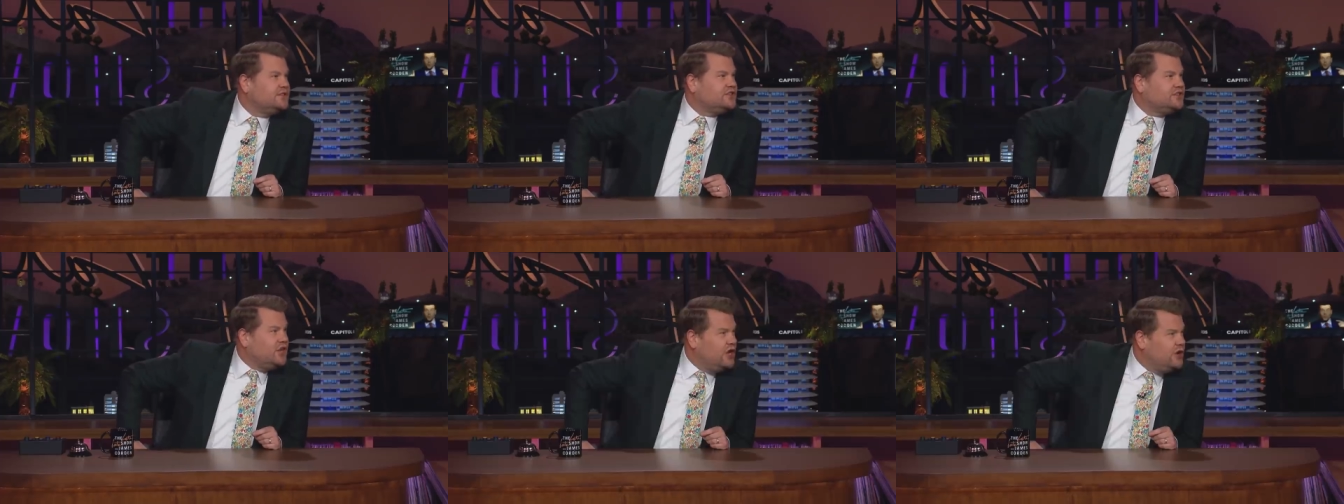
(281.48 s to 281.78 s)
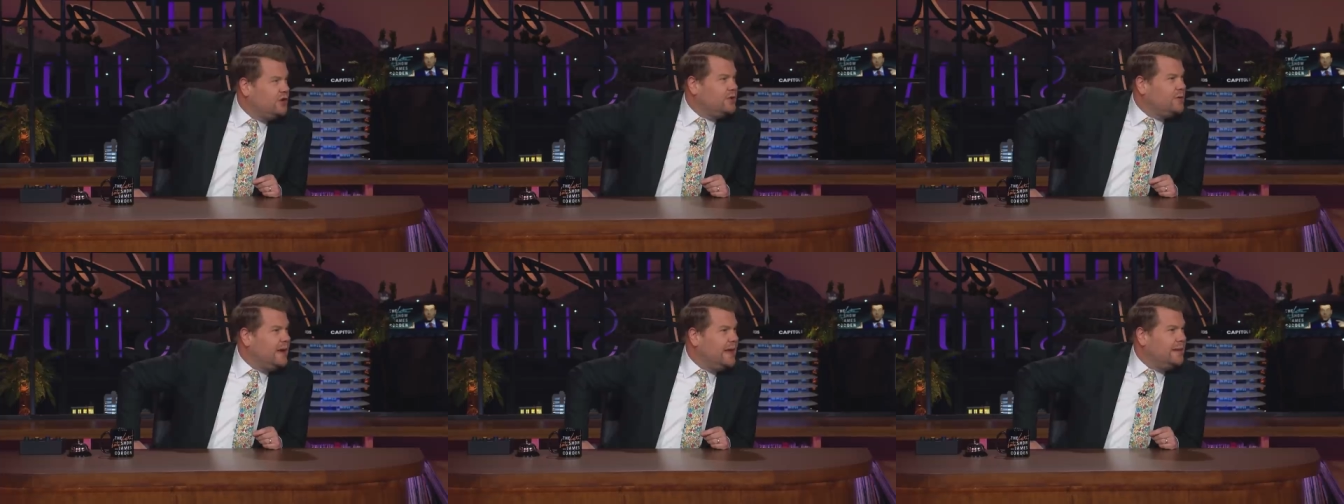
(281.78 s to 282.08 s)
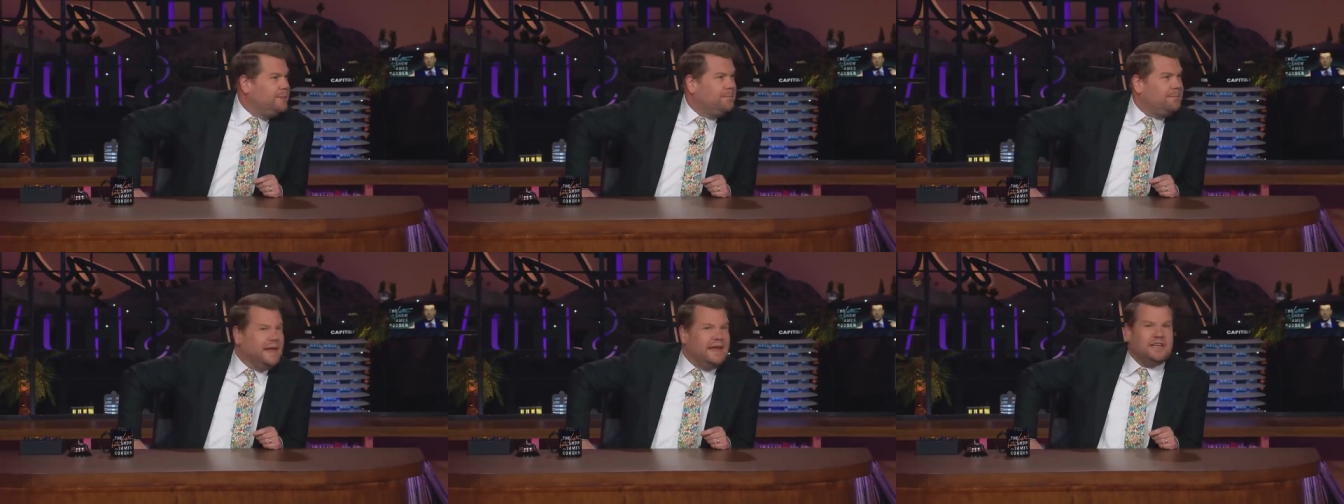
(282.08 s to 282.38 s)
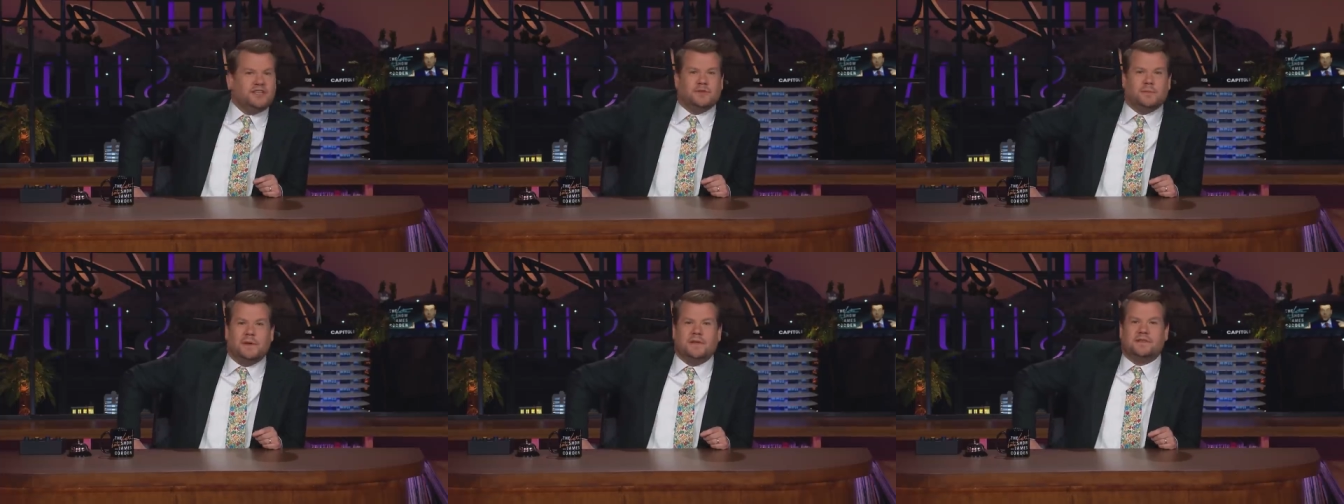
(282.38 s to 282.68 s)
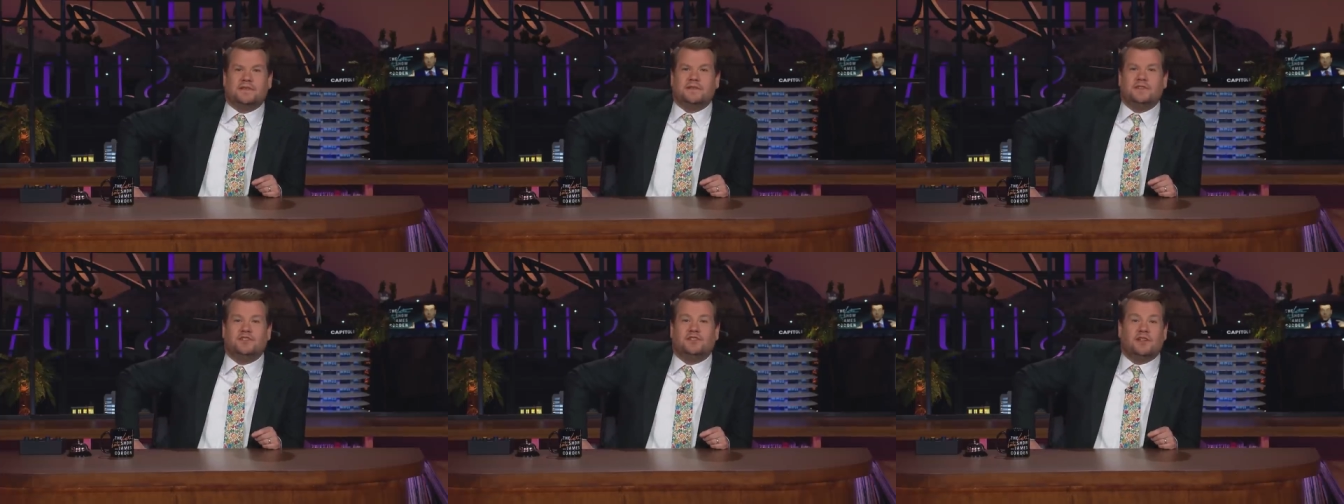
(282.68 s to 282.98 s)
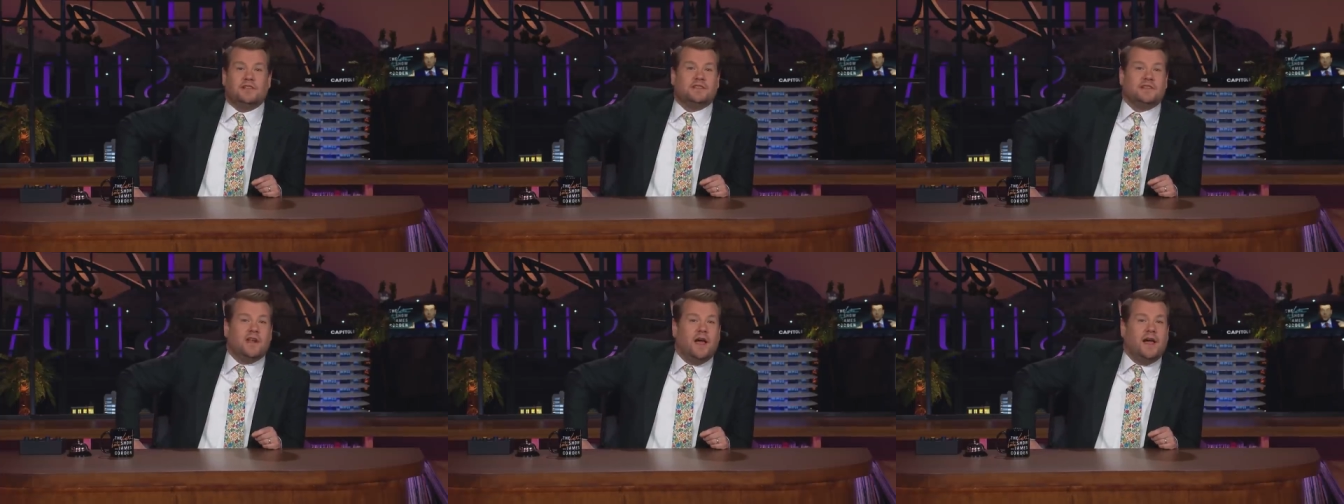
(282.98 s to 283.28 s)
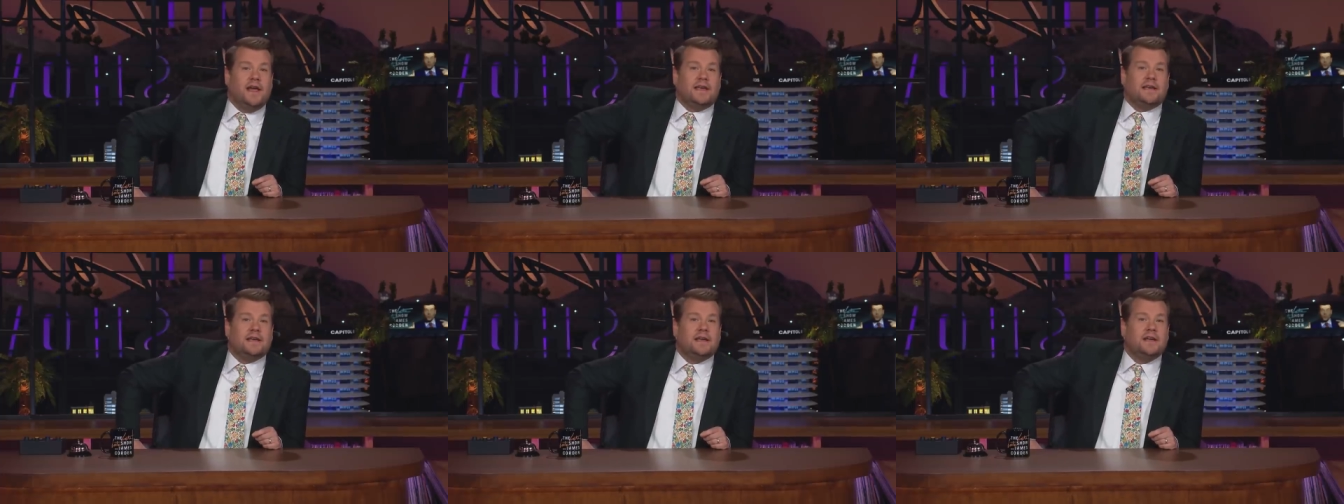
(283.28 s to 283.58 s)
Two impeachments. And just
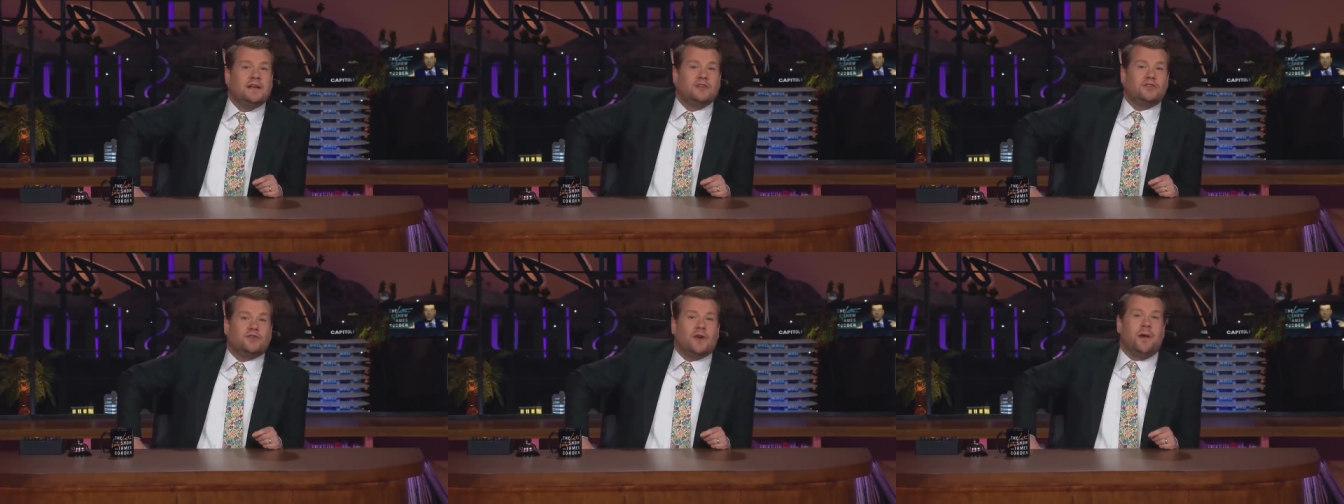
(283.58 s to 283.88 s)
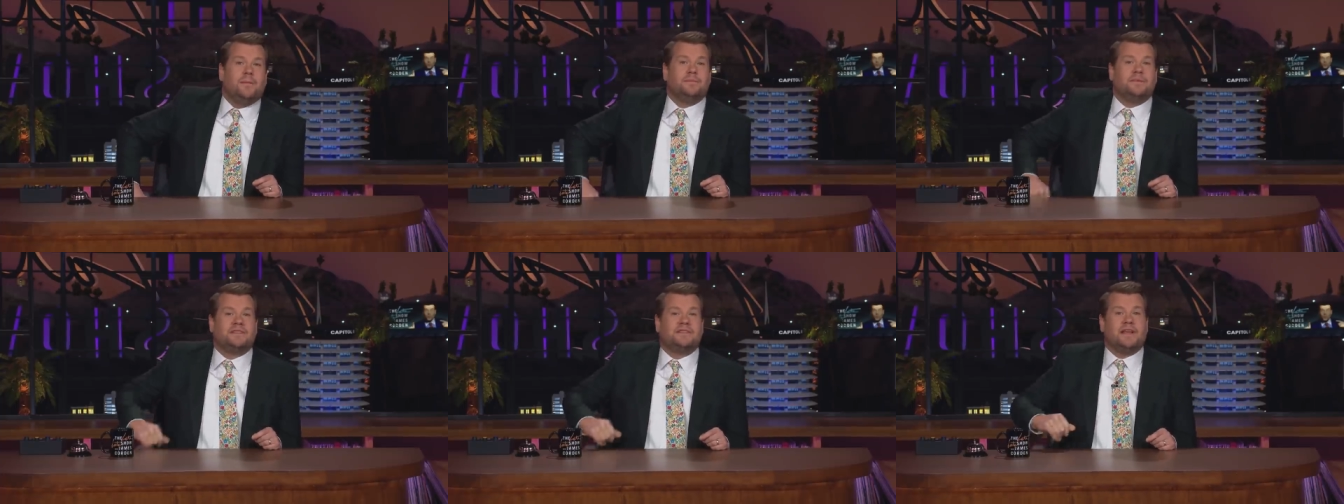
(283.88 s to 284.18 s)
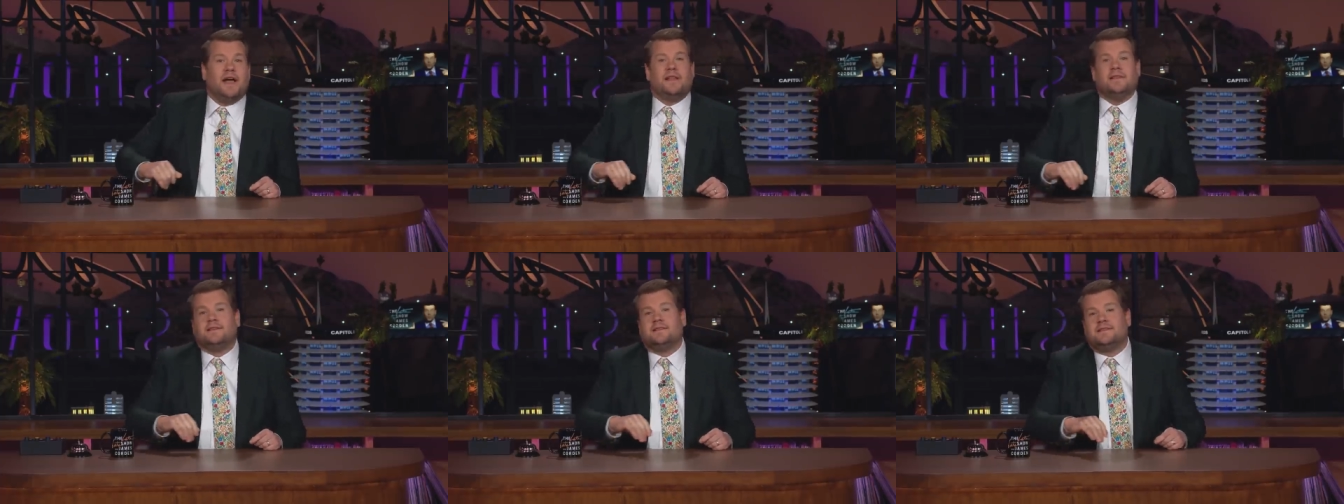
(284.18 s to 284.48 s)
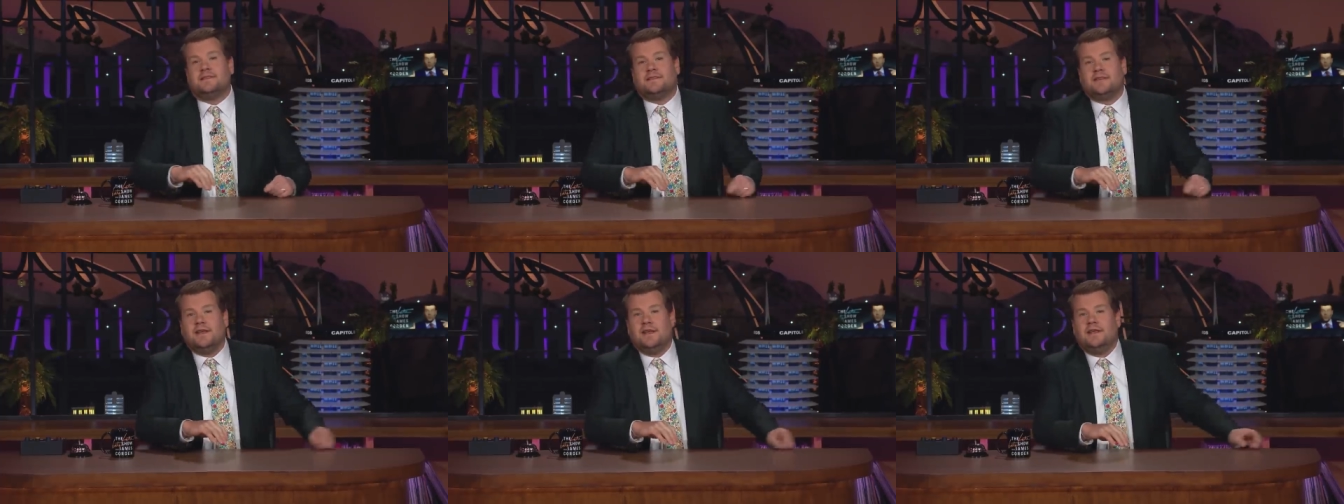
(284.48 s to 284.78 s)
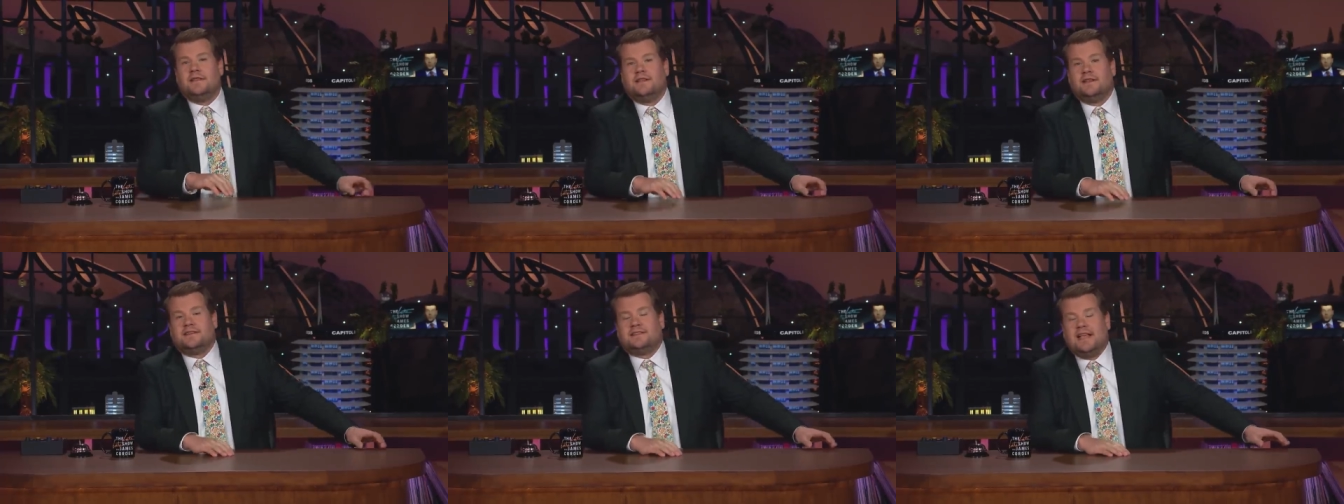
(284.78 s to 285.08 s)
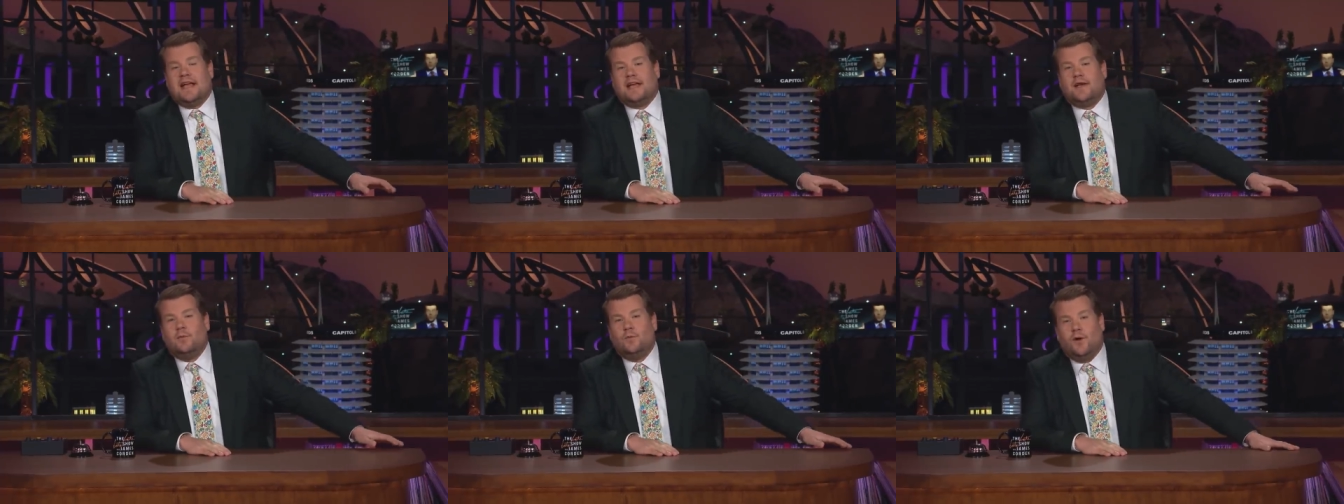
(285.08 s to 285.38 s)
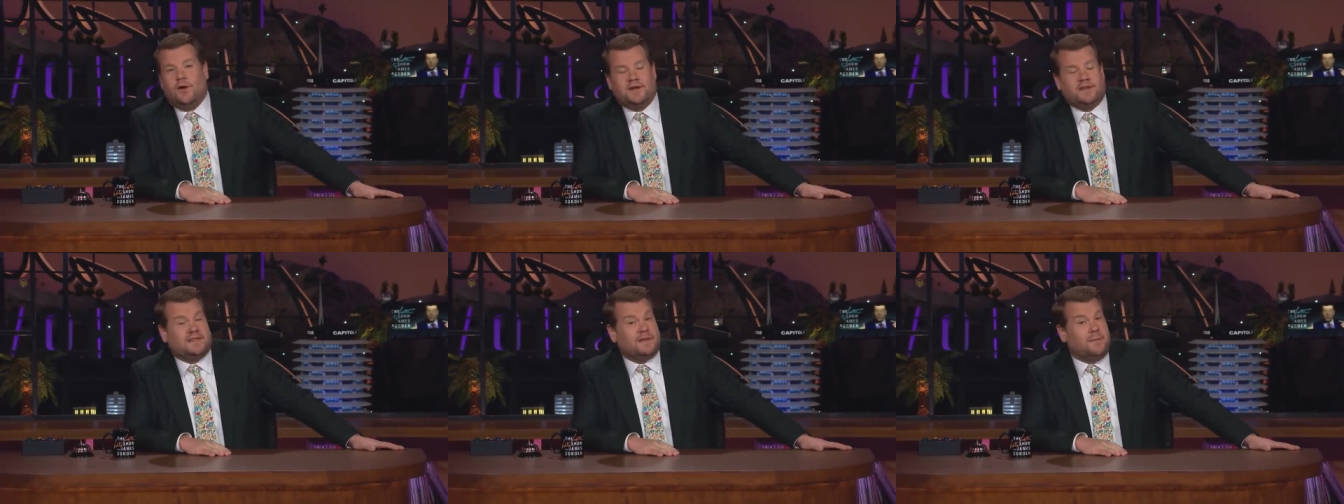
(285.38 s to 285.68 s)
like Trump's sons, the second
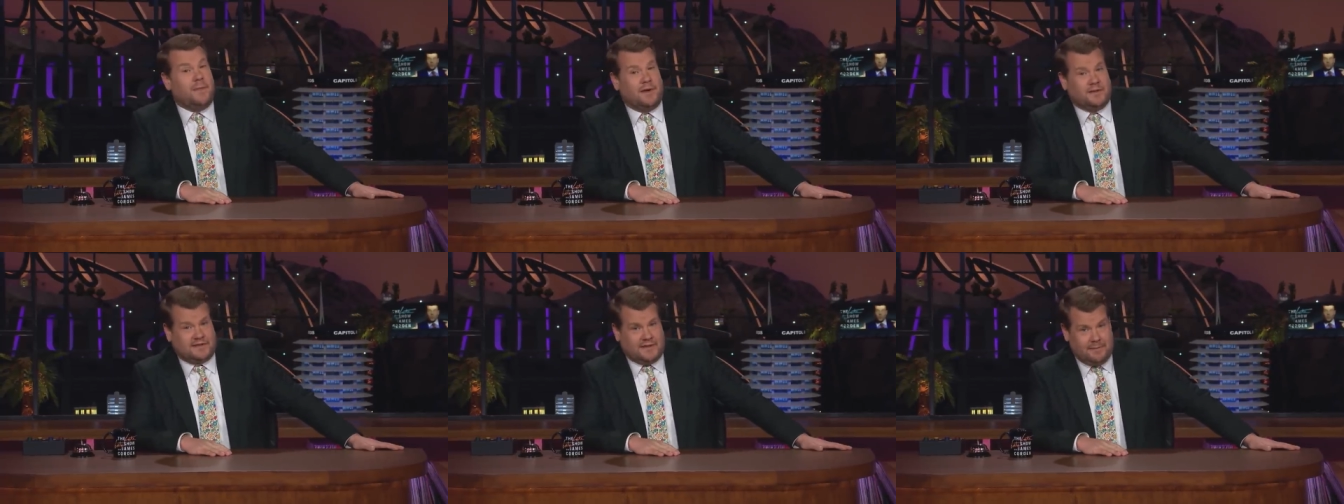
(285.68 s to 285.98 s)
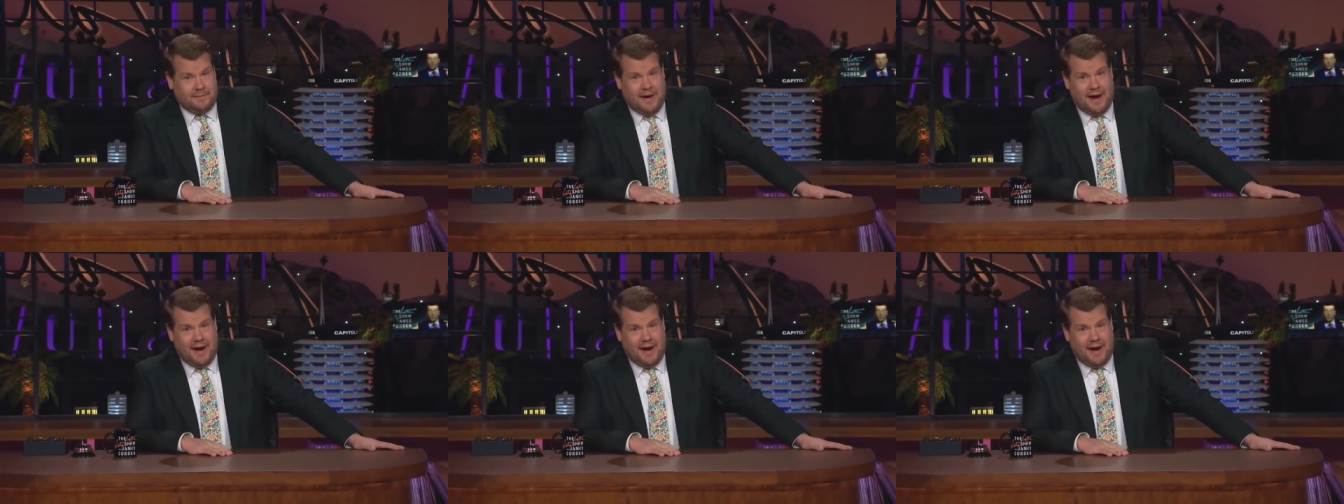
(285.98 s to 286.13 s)
one is the most